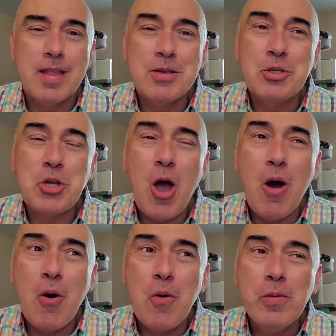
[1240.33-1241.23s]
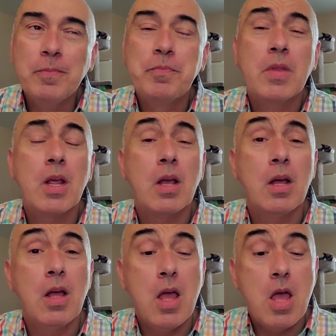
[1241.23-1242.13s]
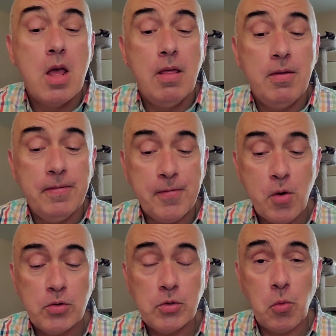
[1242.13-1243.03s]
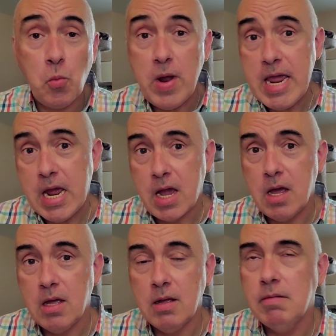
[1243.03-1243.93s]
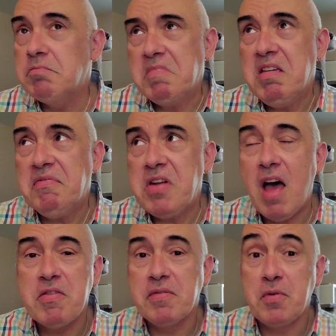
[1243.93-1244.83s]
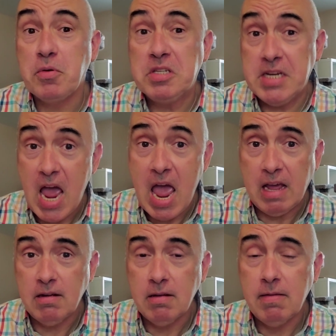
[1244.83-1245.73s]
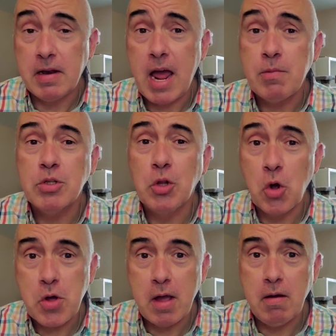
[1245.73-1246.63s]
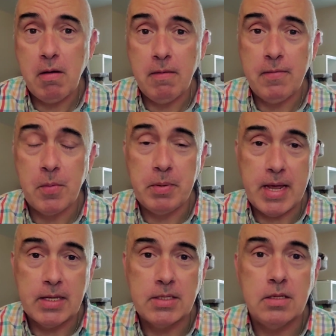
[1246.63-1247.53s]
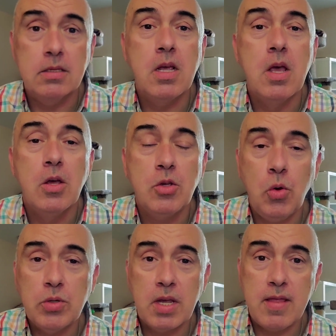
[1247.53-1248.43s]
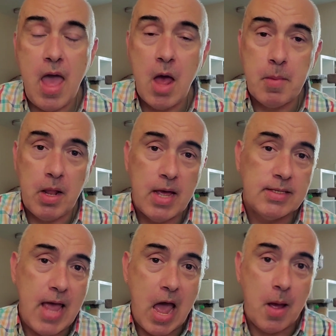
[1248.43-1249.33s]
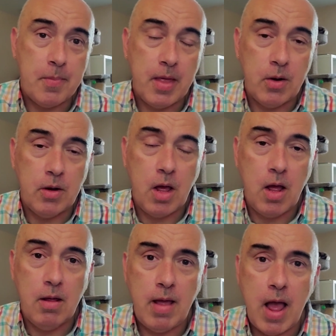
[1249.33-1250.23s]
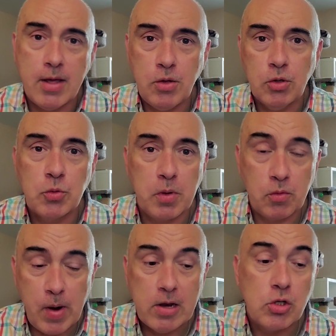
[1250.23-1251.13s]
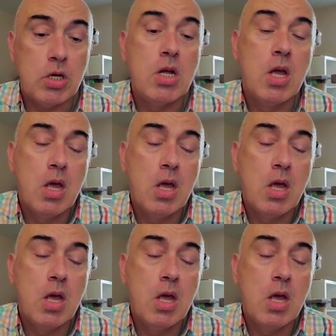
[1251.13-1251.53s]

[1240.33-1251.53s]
So the first week, if not the first day that I was looking for places using the MLS app that I use with Rachel,